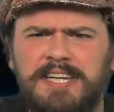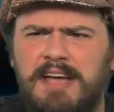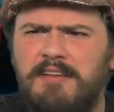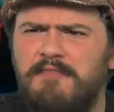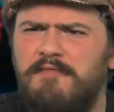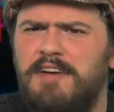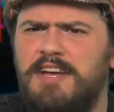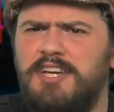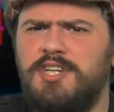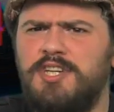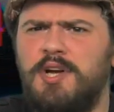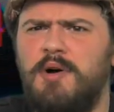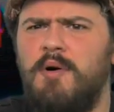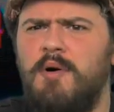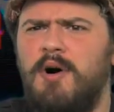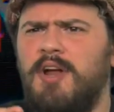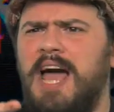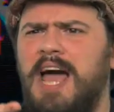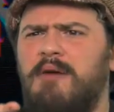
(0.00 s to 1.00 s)
GameFaceShow
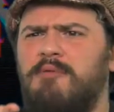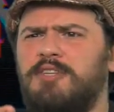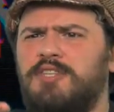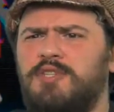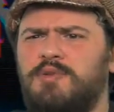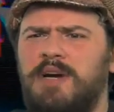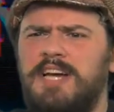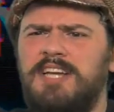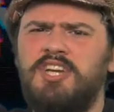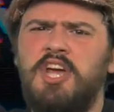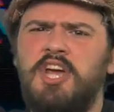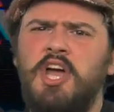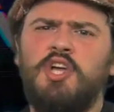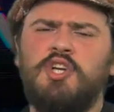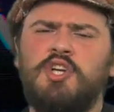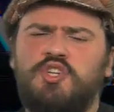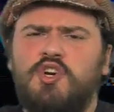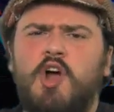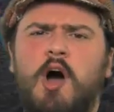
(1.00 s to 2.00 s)
on our Twitch.
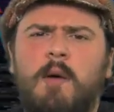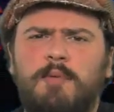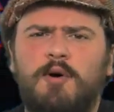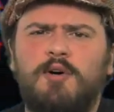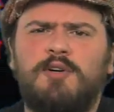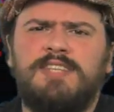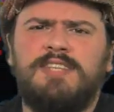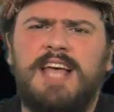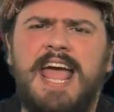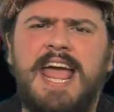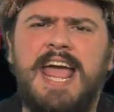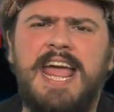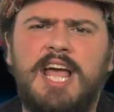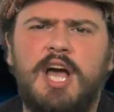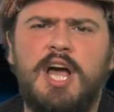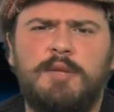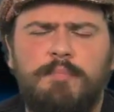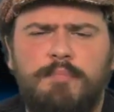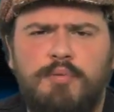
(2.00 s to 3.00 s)
Drop us
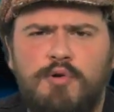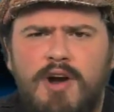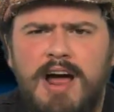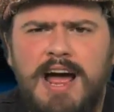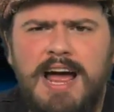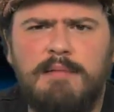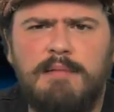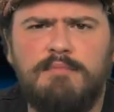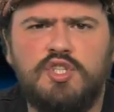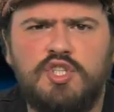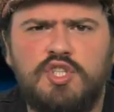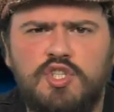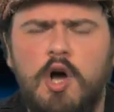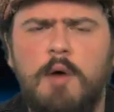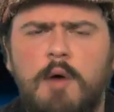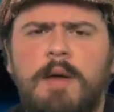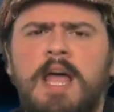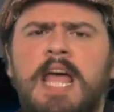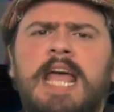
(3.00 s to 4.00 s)
a Prime
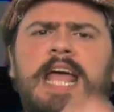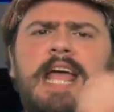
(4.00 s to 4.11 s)
sub.